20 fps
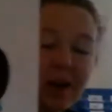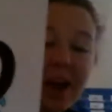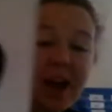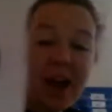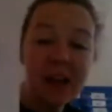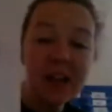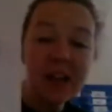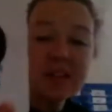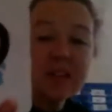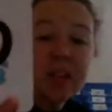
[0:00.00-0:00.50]

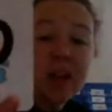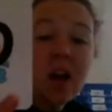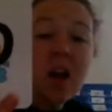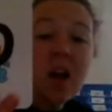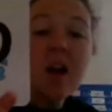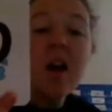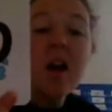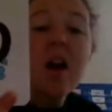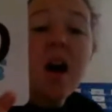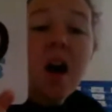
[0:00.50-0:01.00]
as
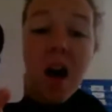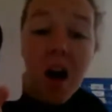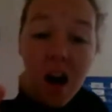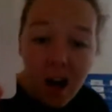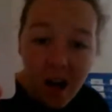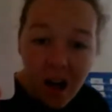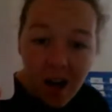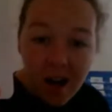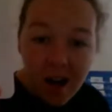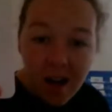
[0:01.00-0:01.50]

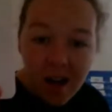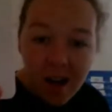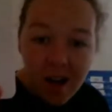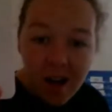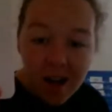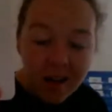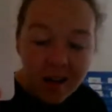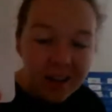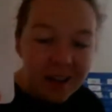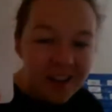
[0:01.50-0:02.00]

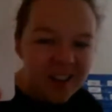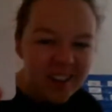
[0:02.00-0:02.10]
Can you